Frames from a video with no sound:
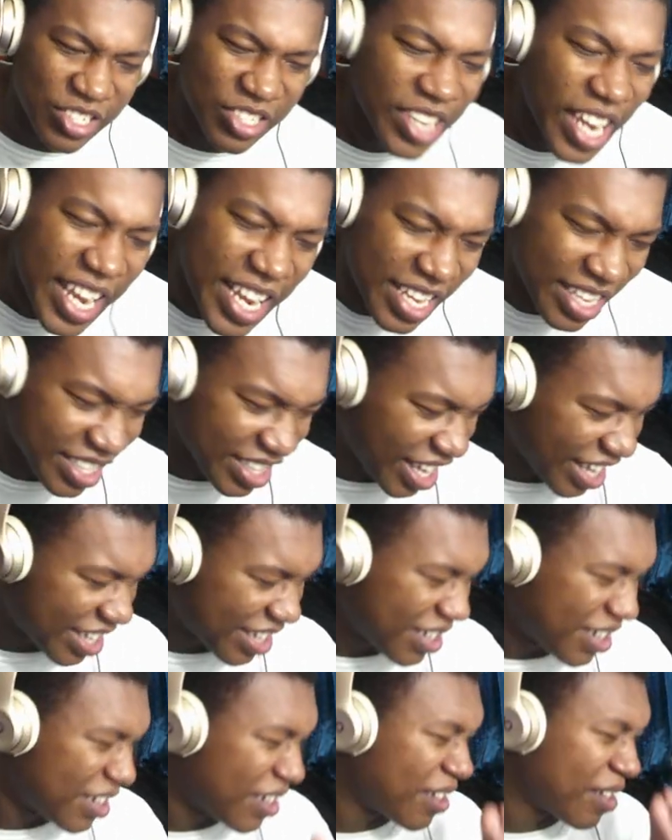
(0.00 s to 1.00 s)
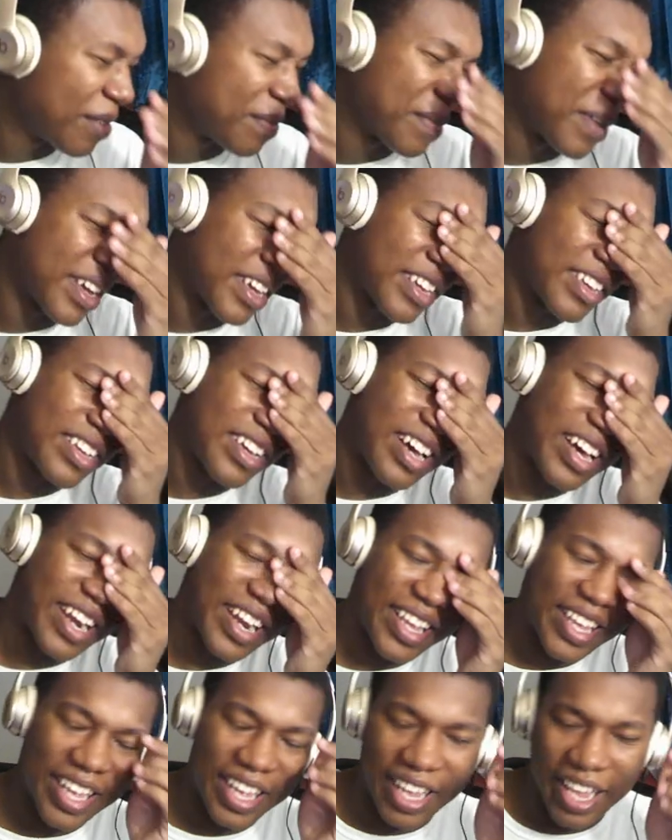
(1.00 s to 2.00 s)
shake. Like, oh my
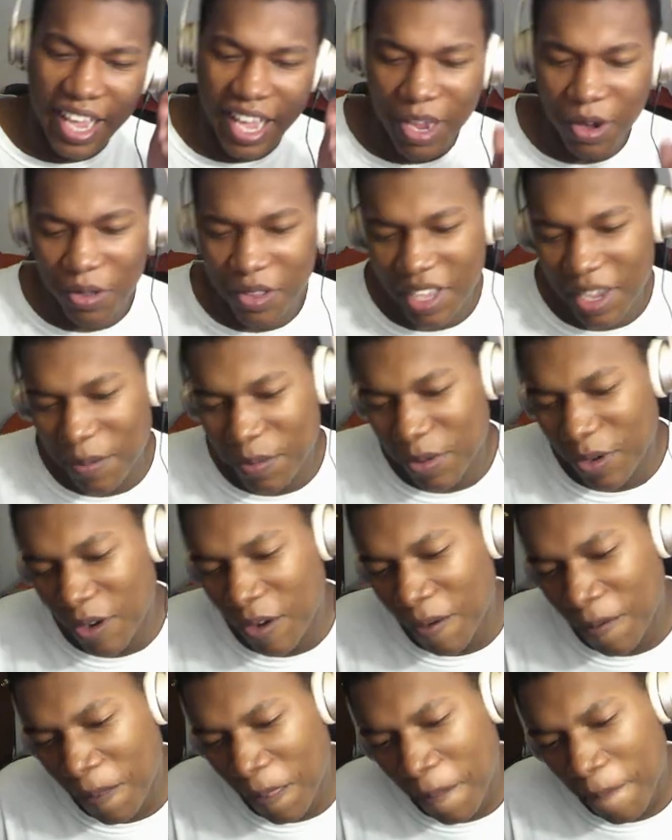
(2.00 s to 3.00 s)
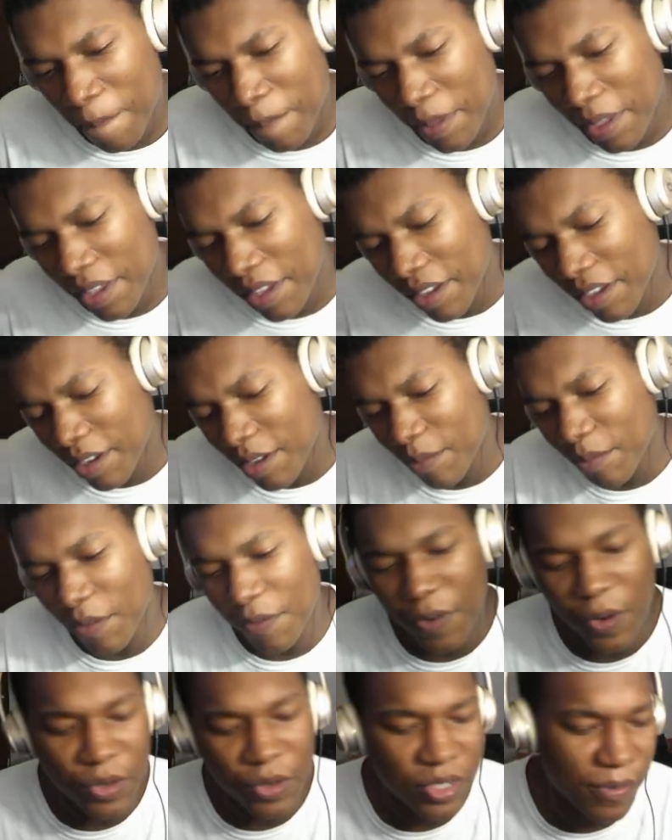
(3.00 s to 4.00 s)
god, I can't handle that, bro.
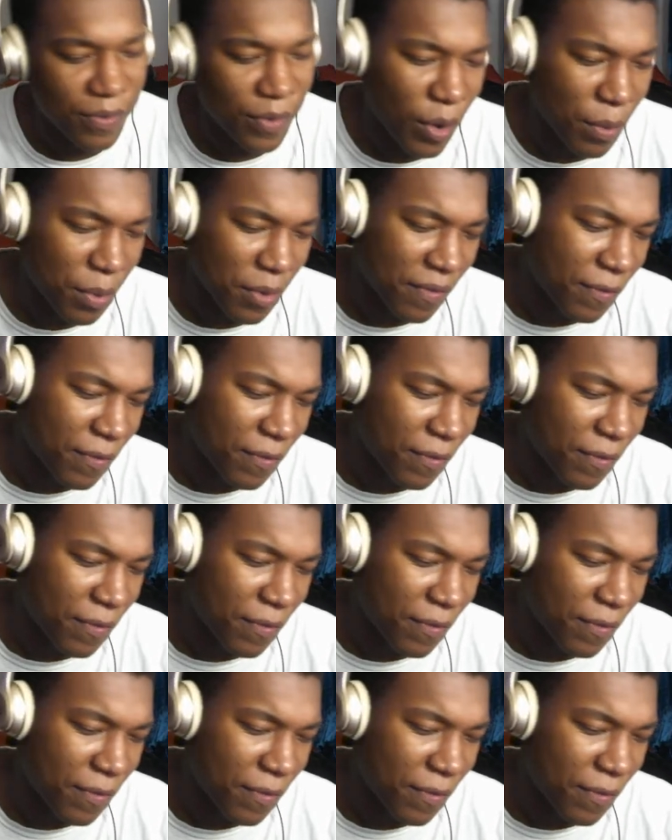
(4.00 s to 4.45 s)
But first of all,